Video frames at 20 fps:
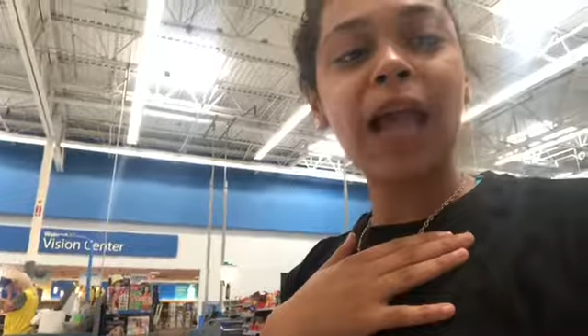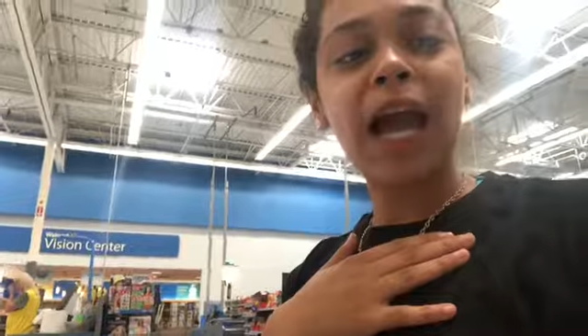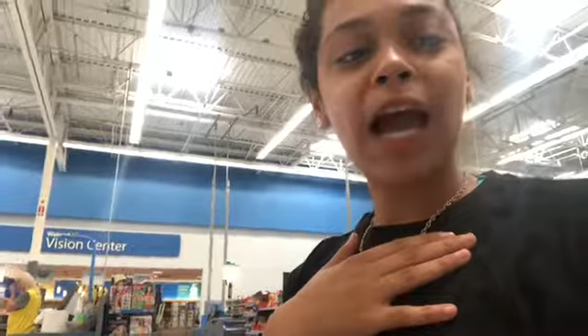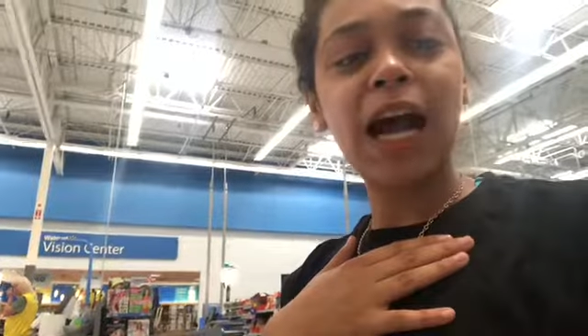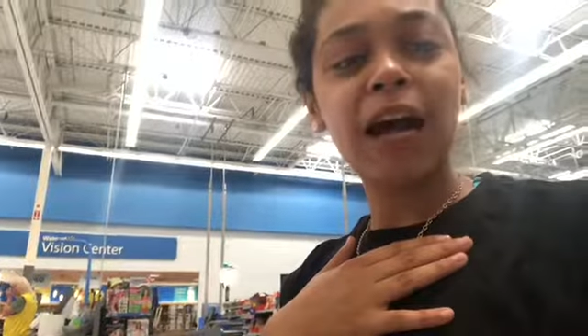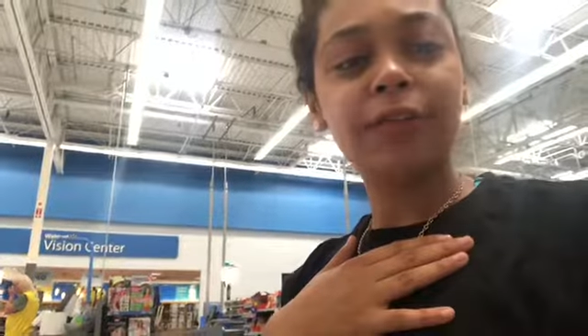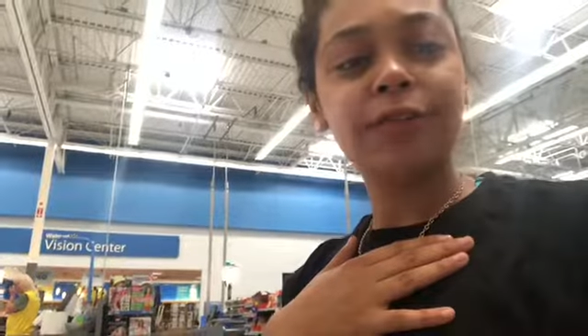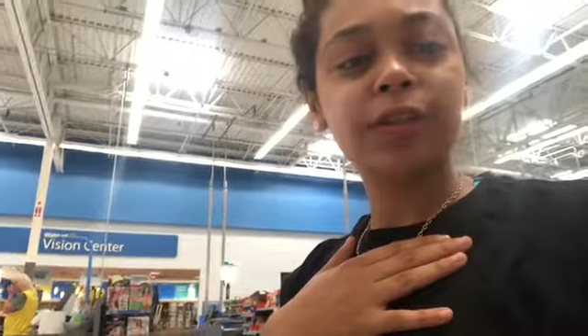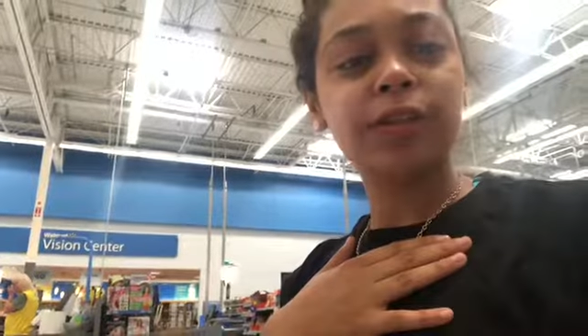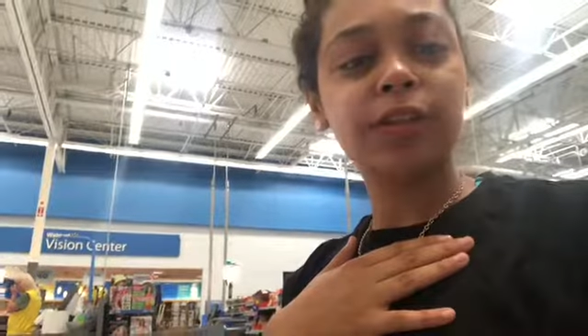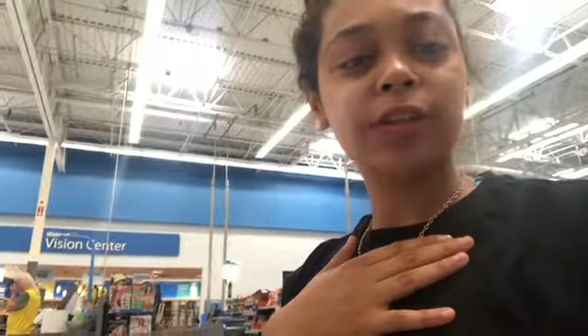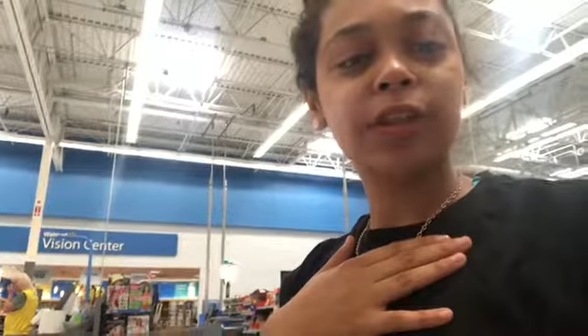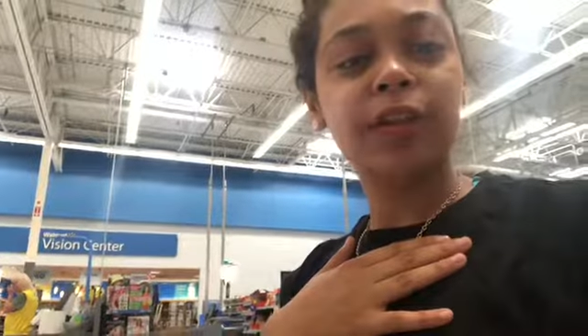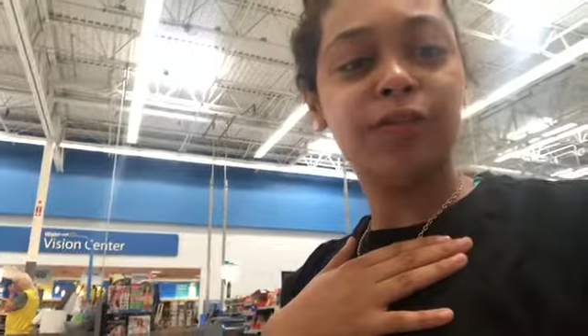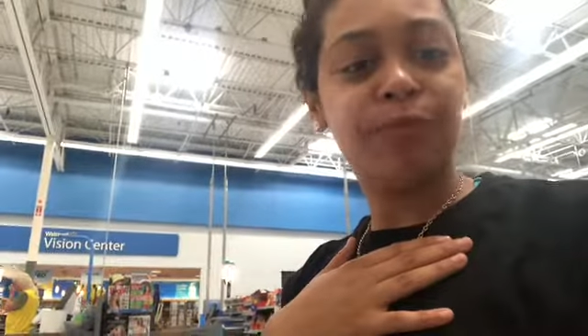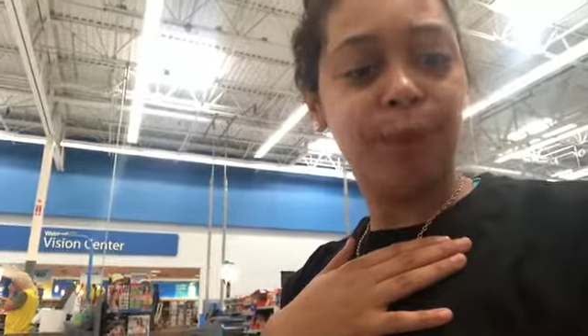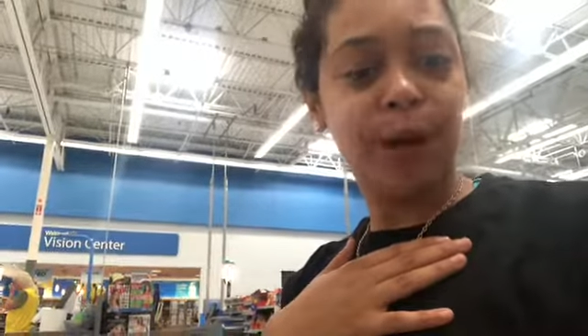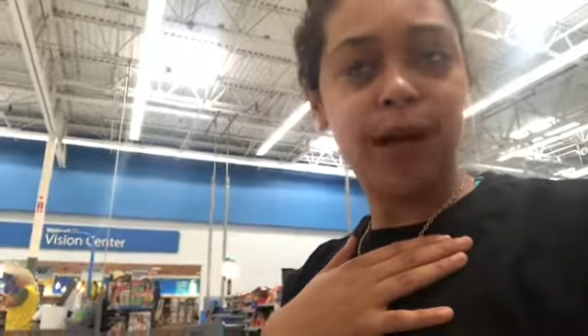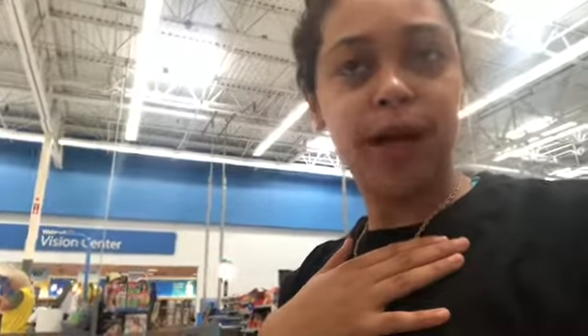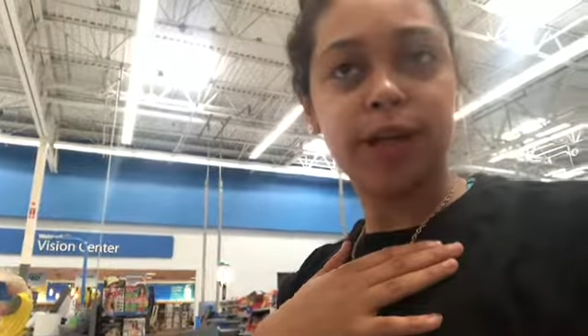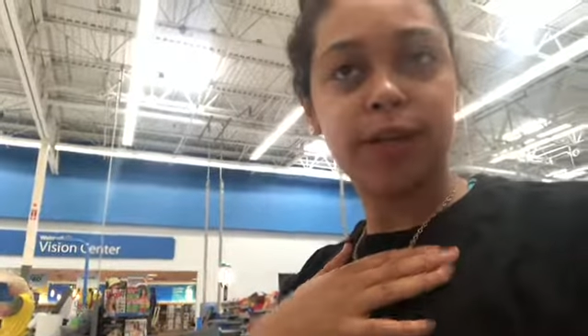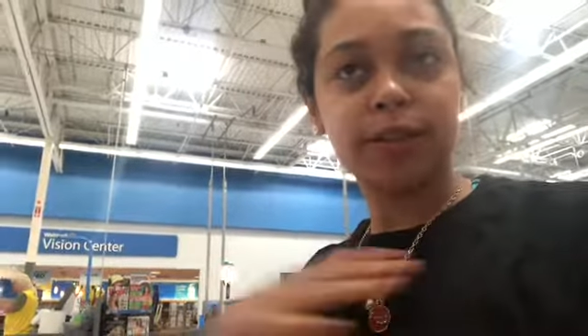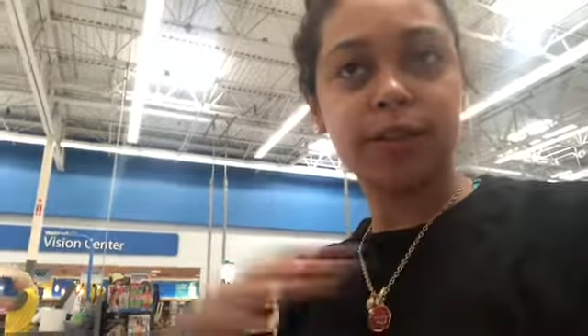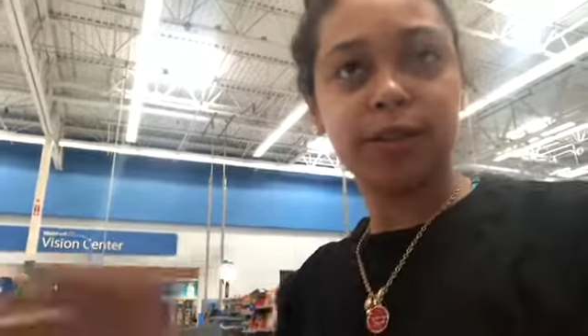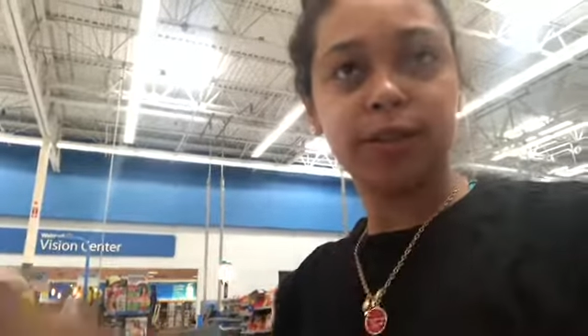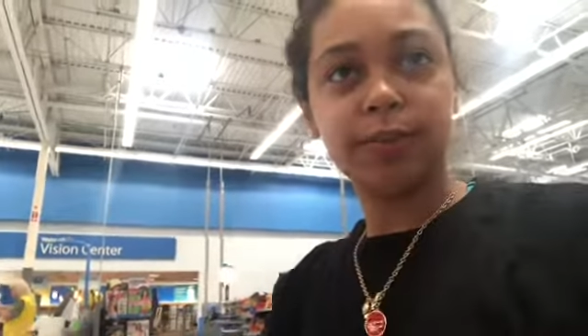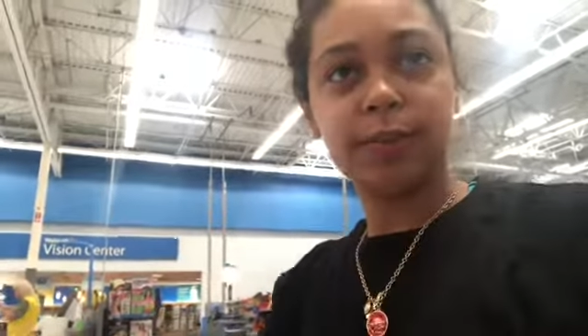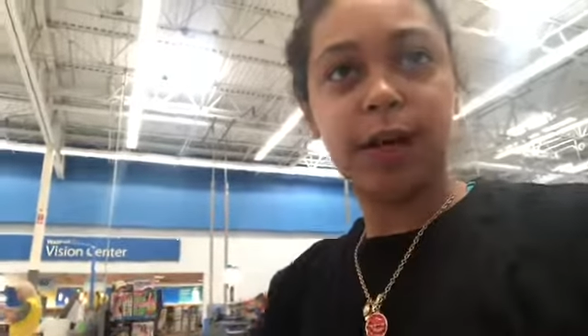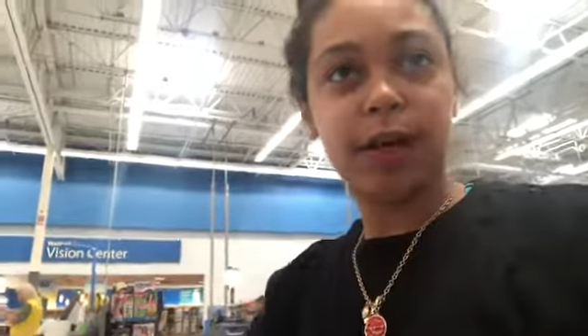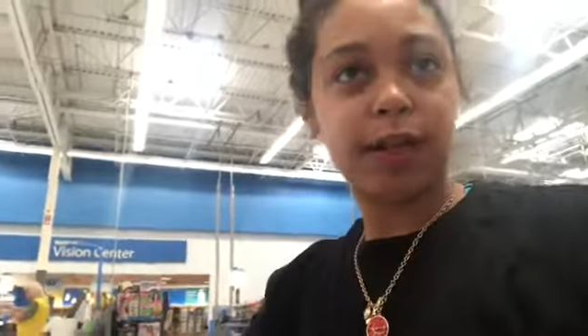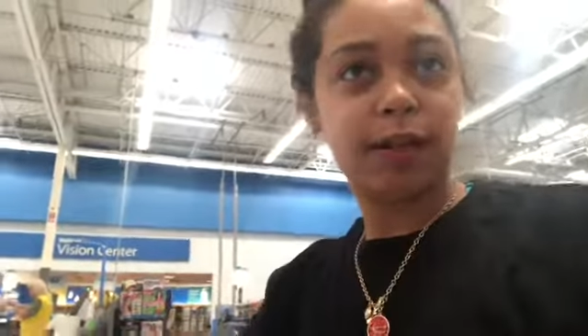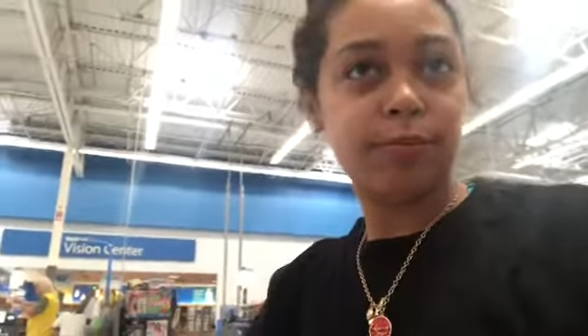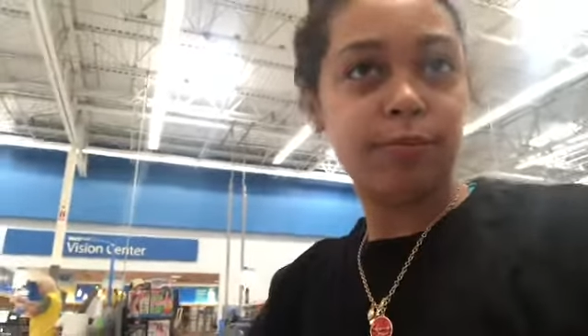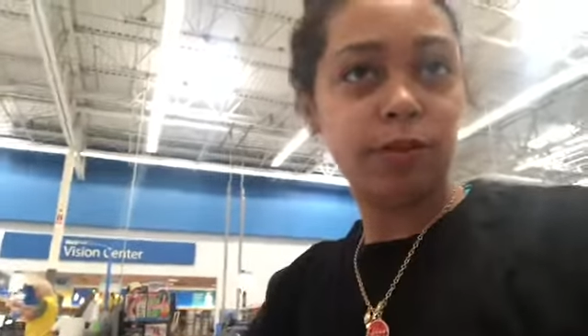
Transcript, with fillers: have to give back to my